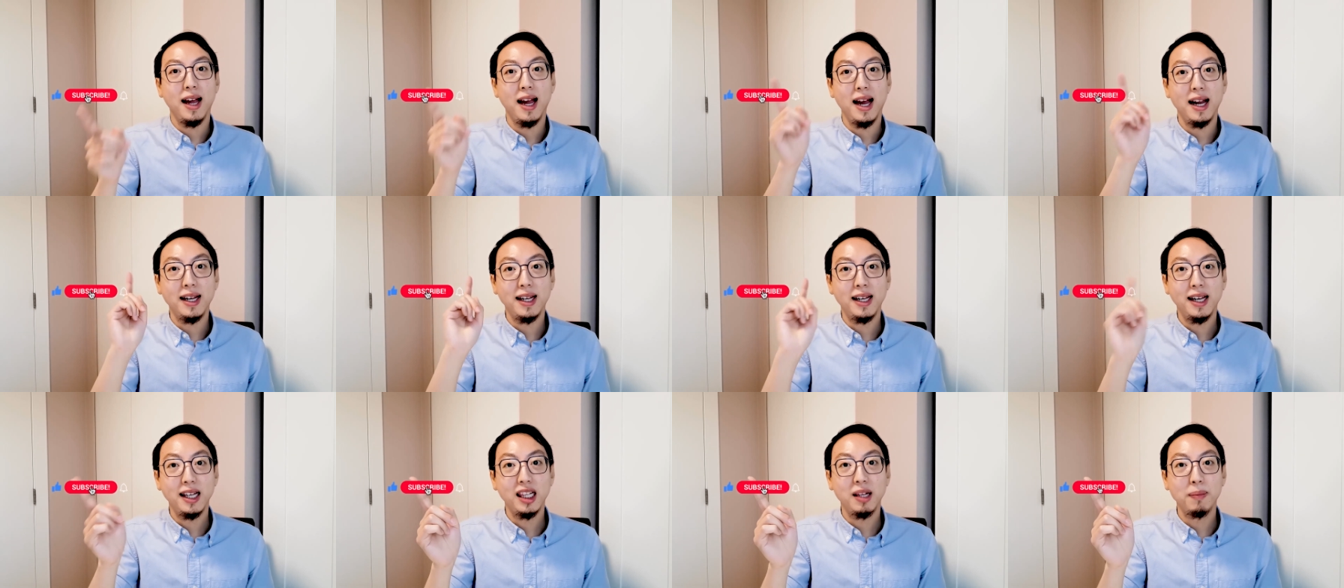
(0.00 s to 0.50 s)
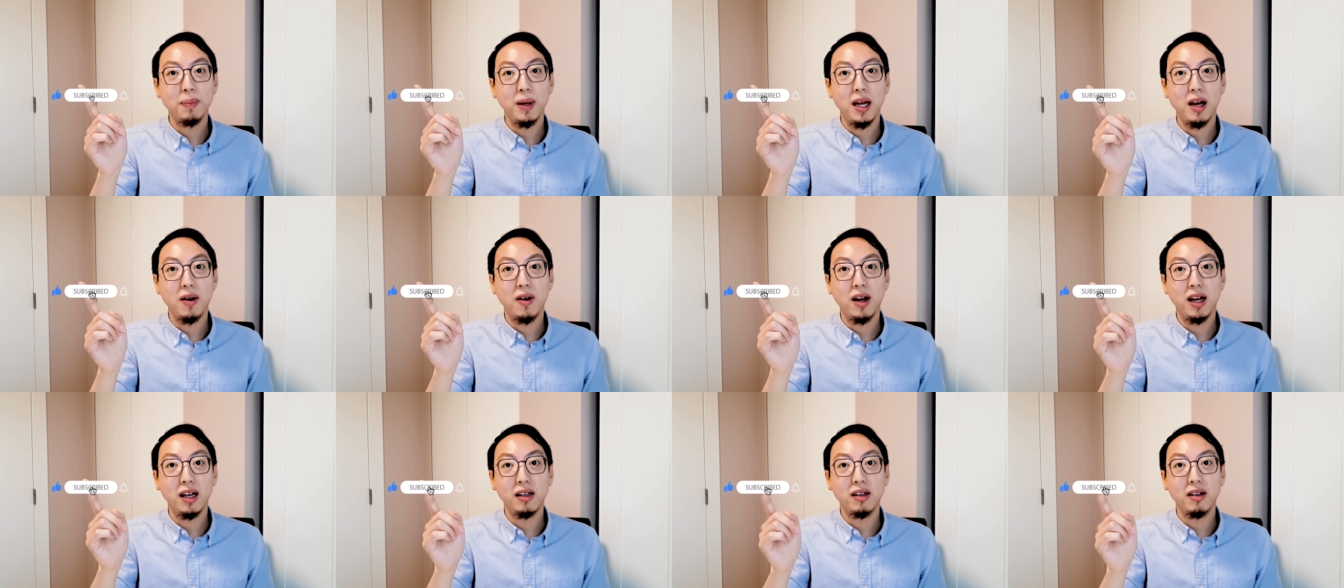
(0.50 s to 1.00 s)
and hit the
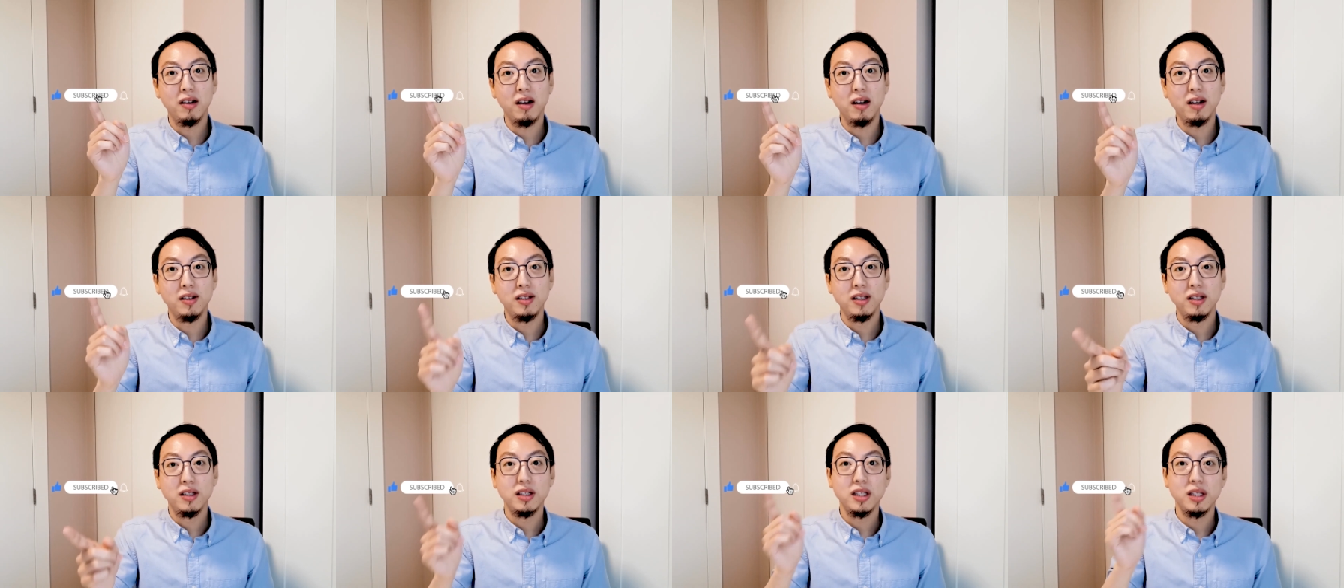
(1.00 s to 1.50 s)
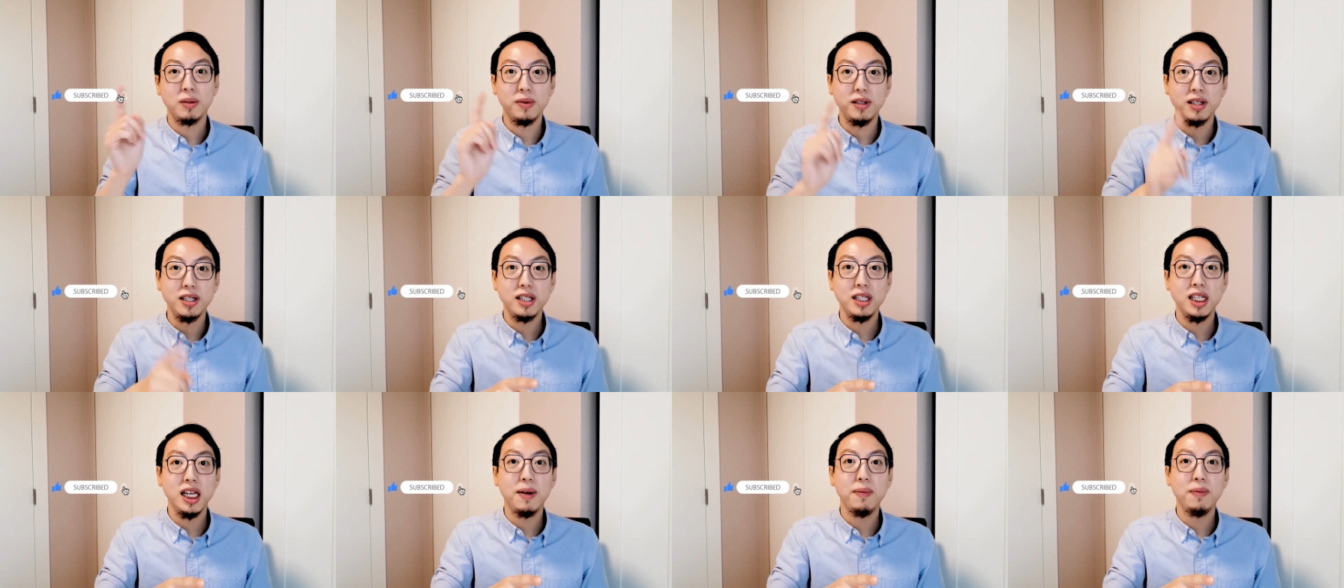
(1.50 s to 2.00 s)
bell icon to
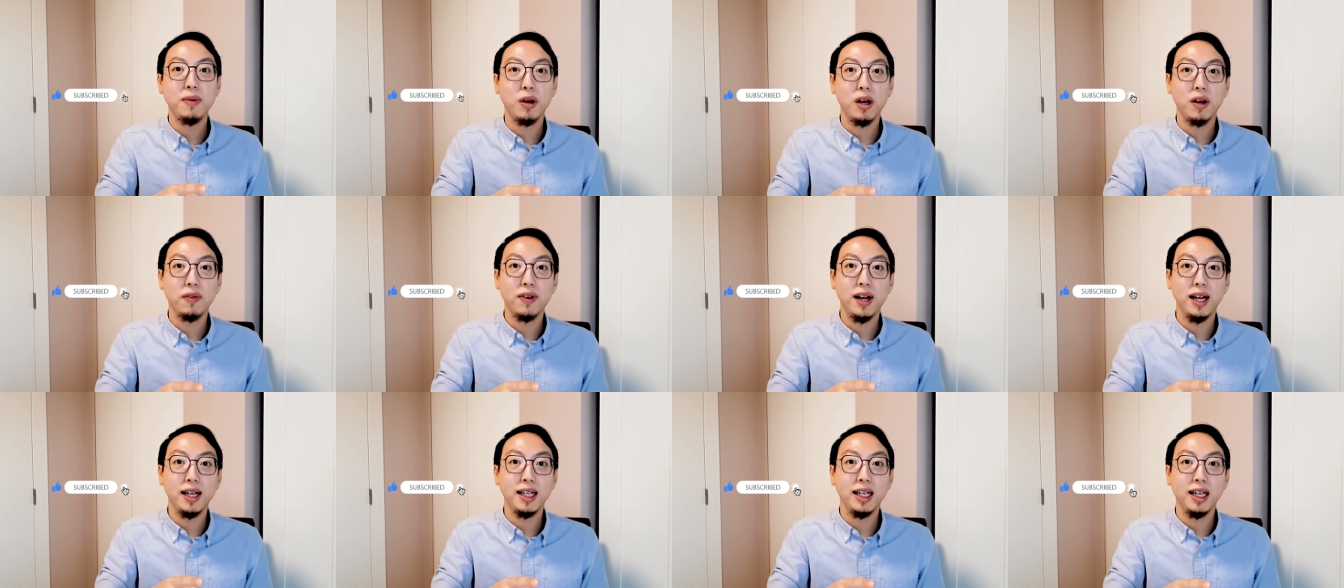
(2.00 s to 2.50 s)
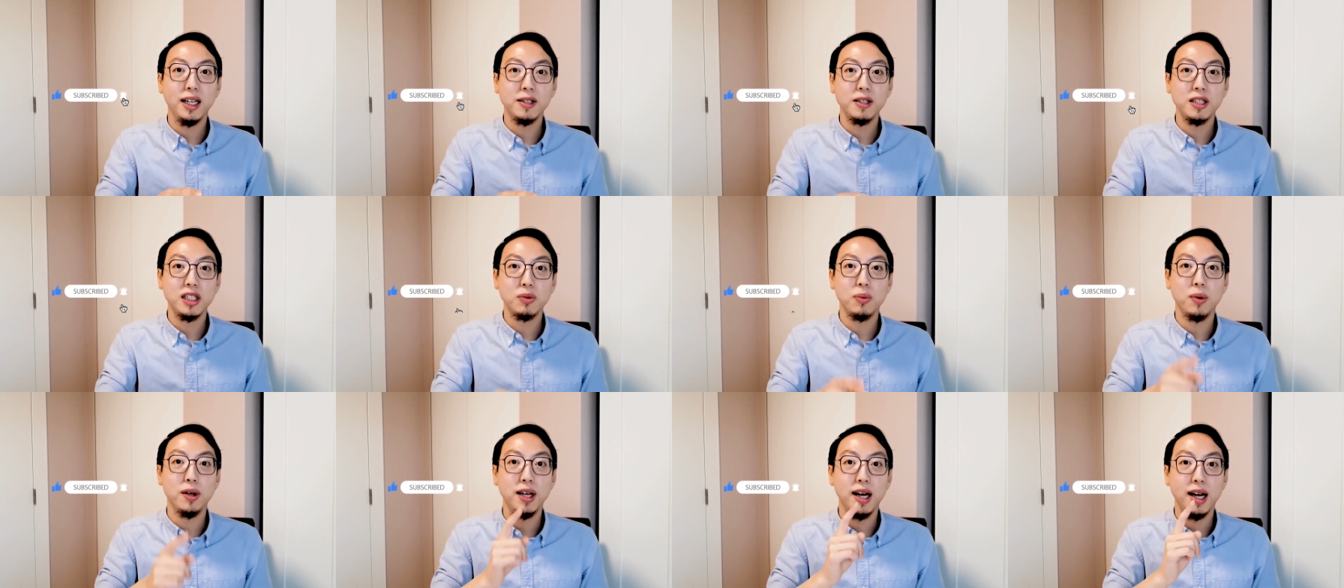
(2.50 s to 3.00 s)
receive
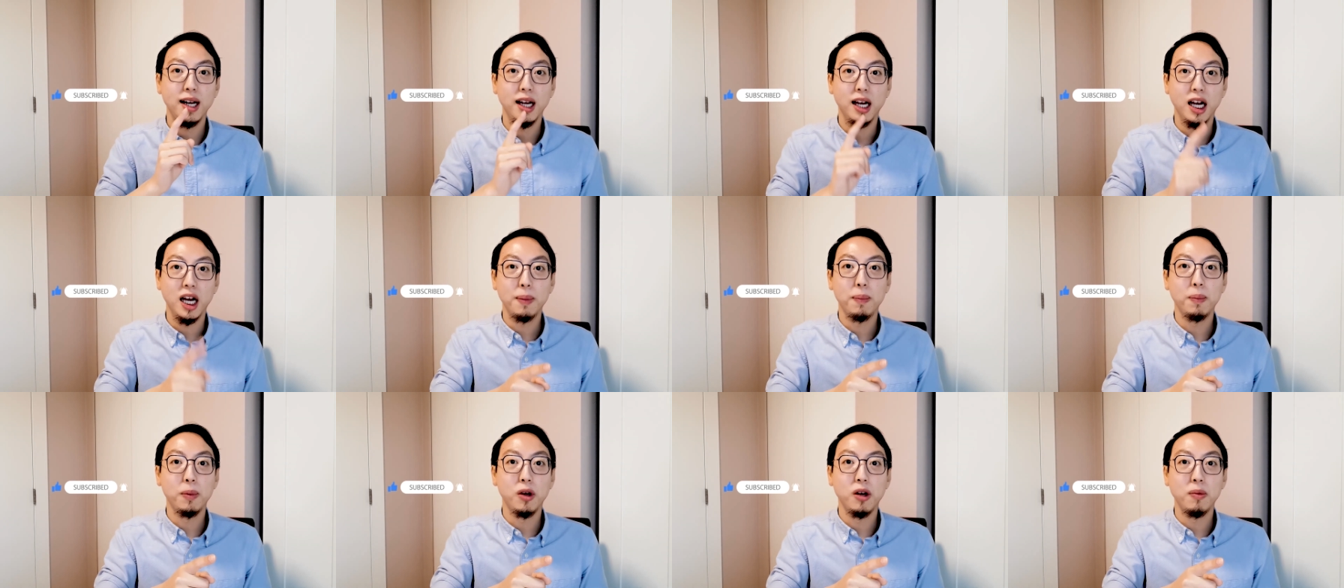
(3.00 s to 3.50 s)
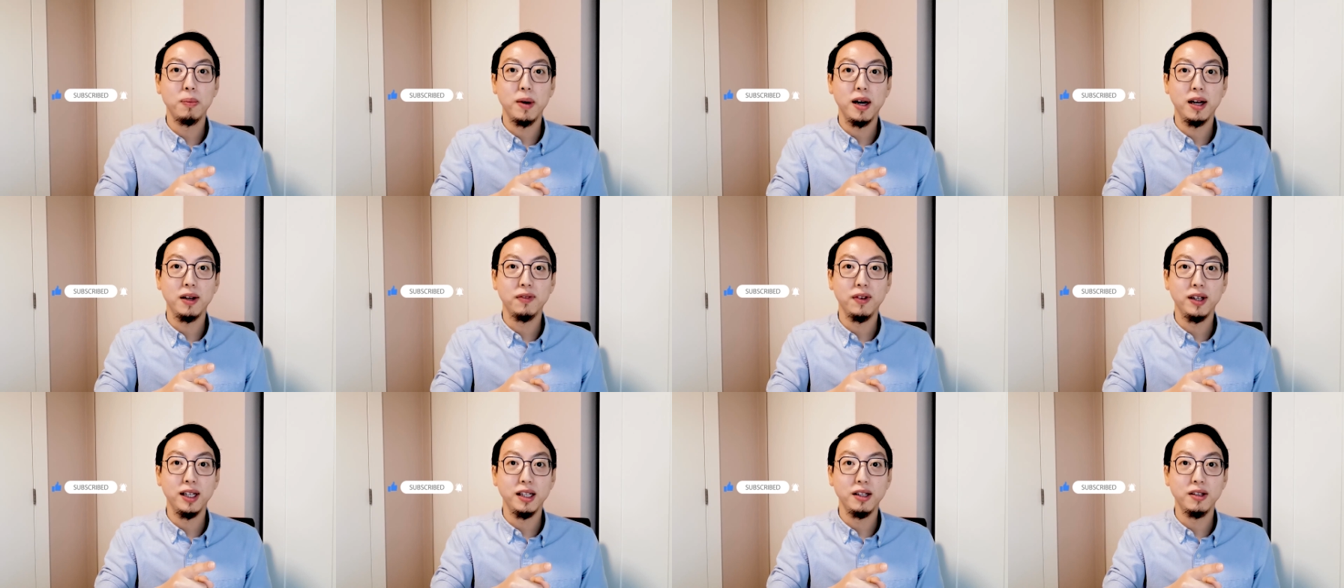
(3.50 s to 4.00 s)
notifications when I upload
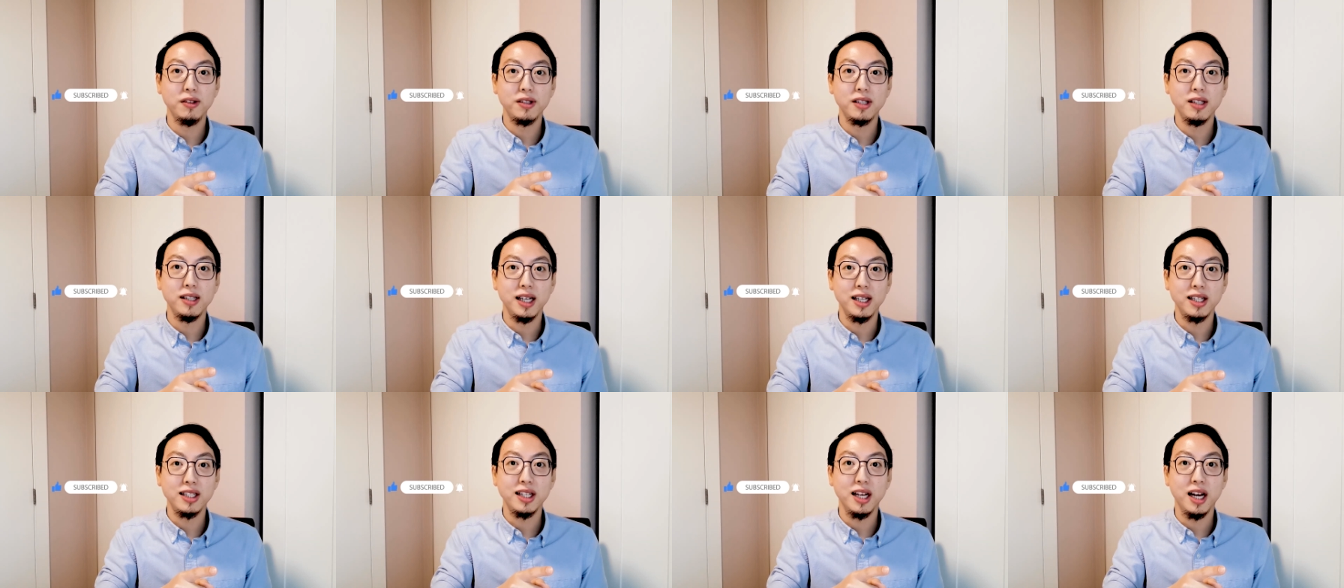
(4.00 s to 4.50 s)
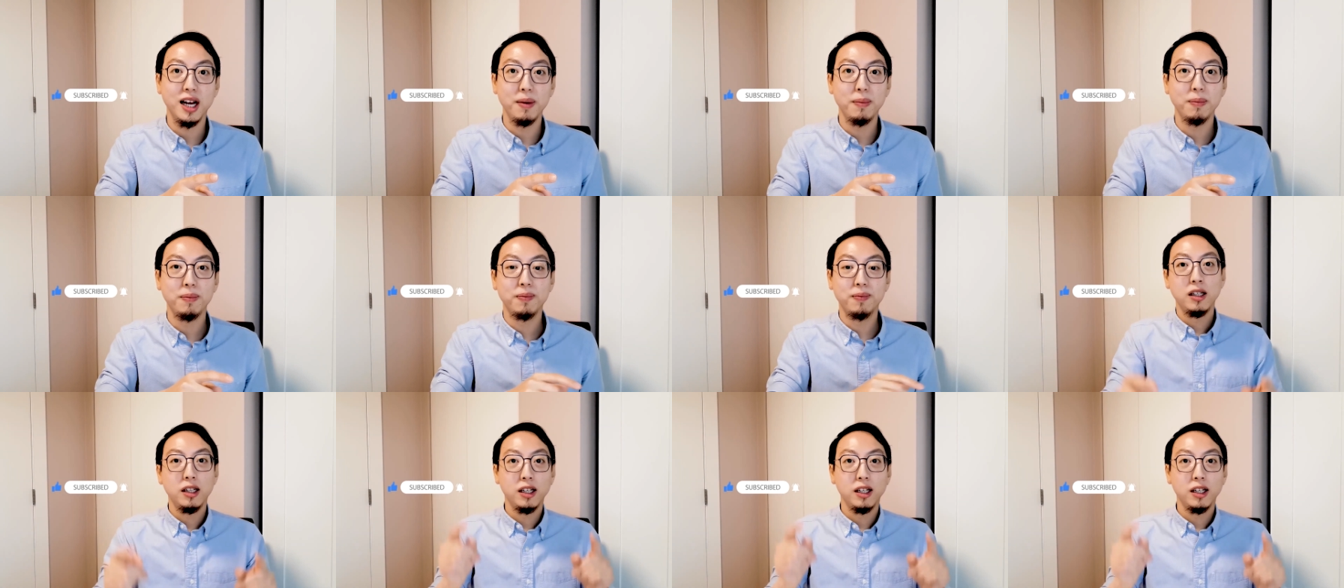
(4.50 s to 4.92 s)
my videos next time.